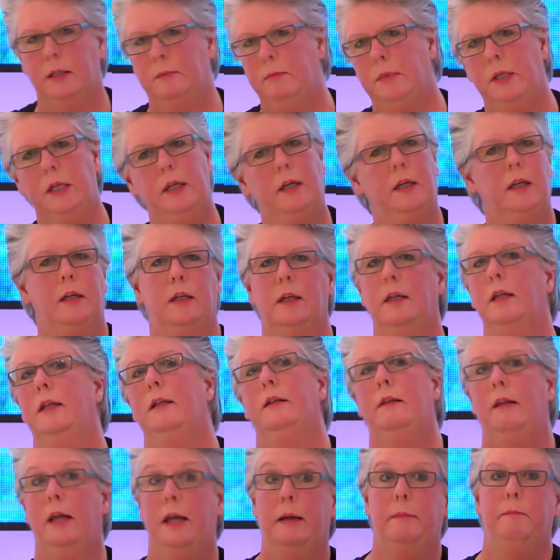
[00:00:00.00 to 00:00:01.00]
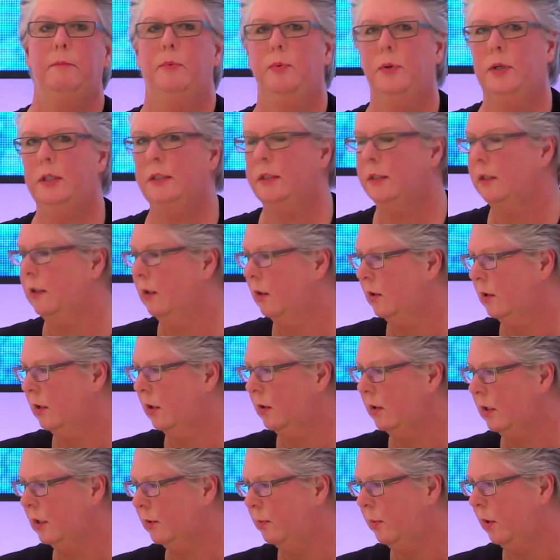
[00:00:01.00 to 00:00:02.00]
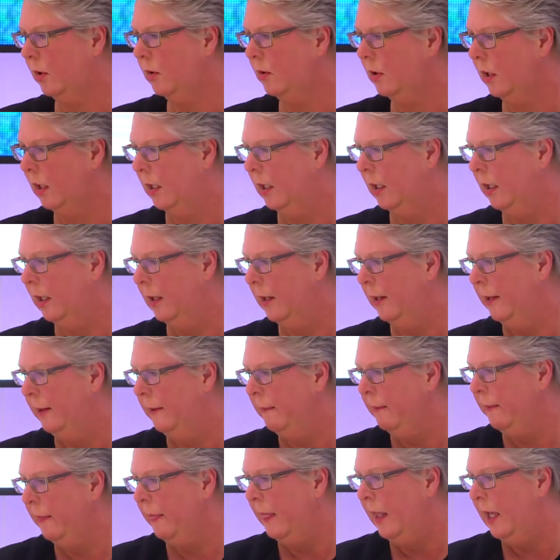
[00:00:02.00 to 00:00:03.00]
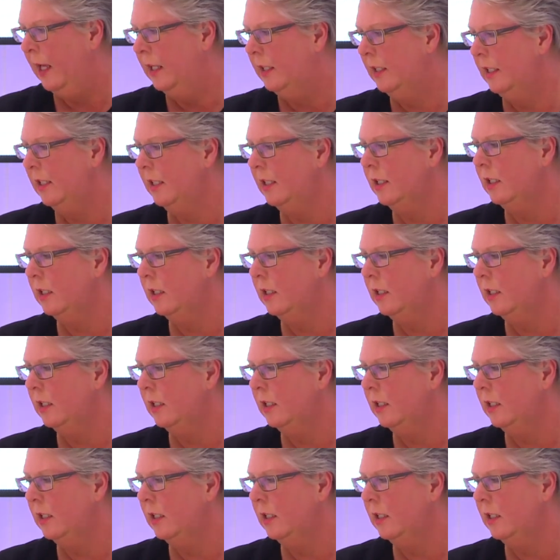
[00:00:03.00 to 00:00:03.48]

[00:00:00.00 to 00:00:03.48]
immediately they printed also this boat. This